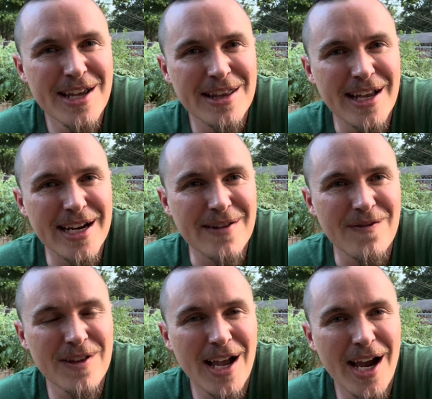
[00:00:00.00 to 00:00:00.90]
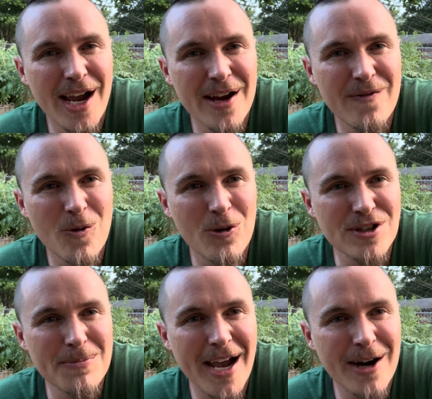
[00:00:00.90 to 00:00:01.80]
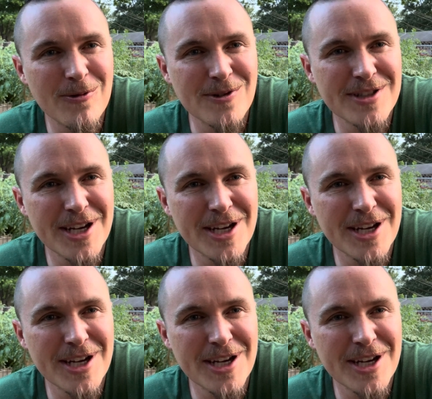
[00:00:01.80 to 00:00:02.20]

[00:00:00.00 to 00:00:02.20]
that can fly forwards, backwards,